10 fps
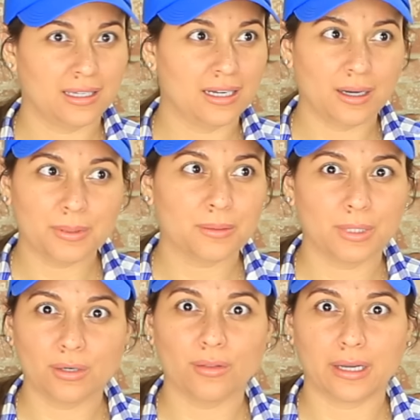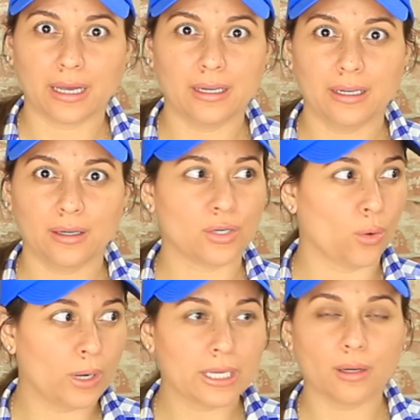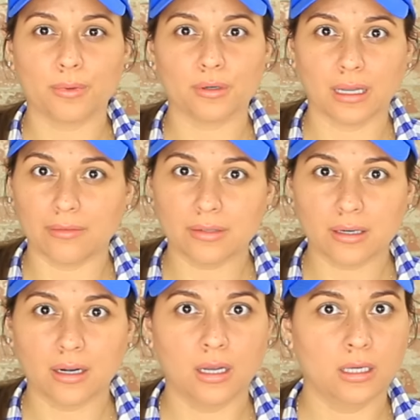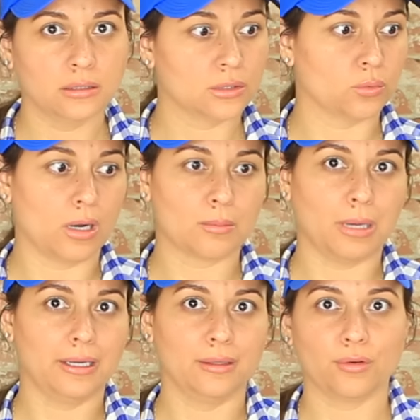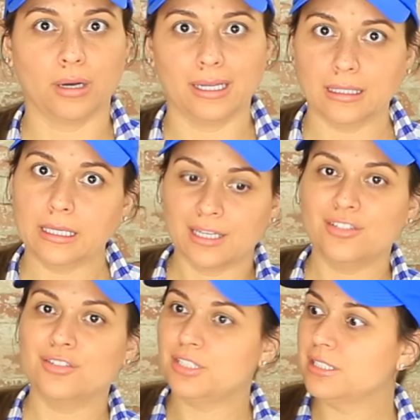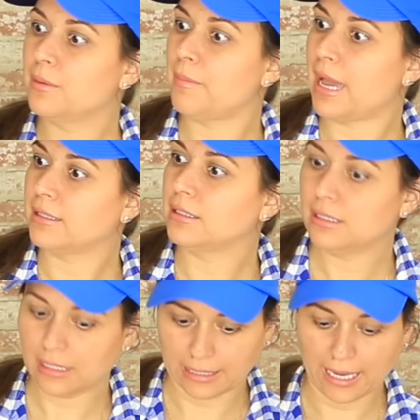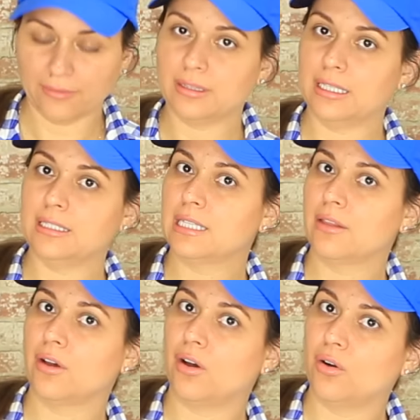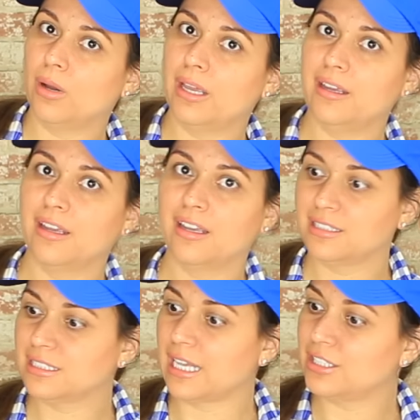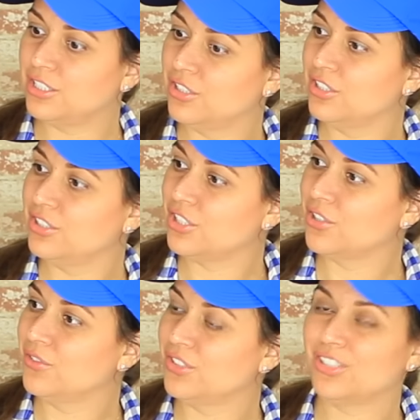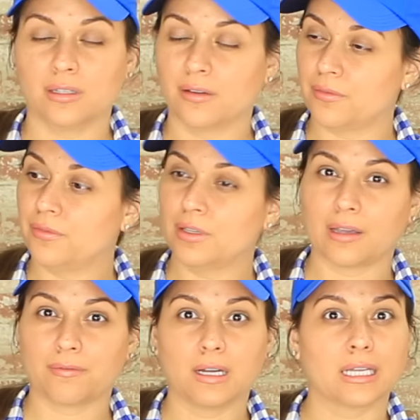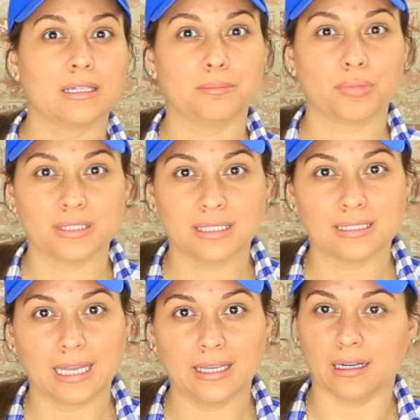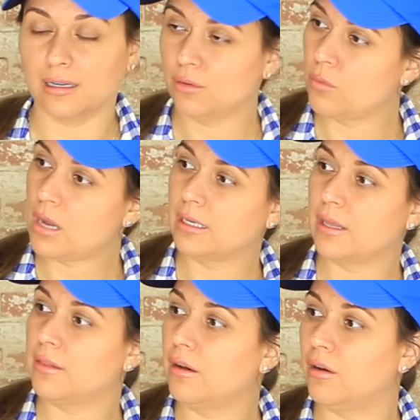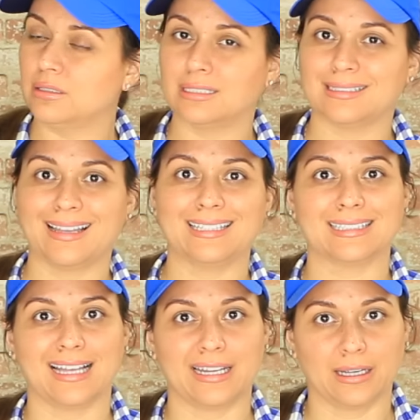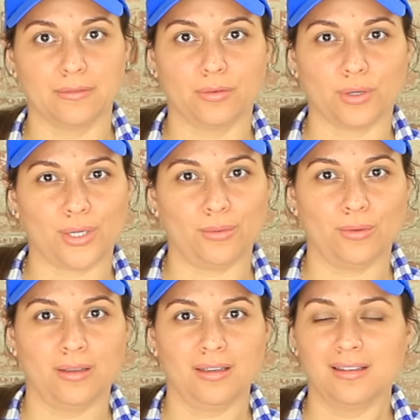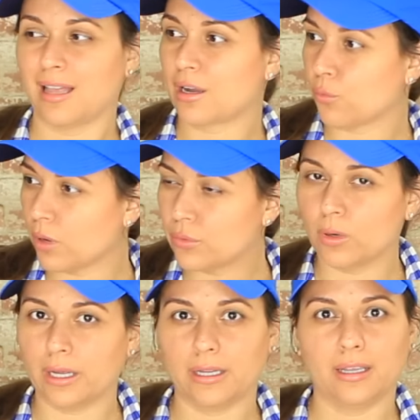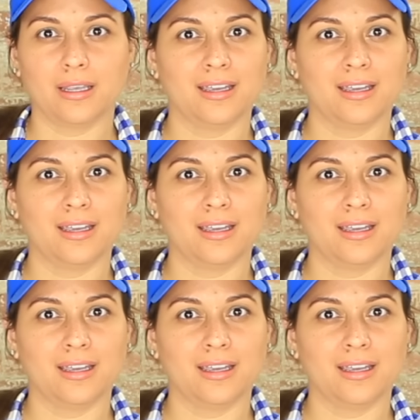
Get up in the middle of the night, don't wake up your lover, just walk by him quietly. Could you just imagine like having these down the hallway? Just like, ch-ch-ch. You're gonna feel like fucking Princess Leia walking down the hall, just lights lighting up for you. Like a runway,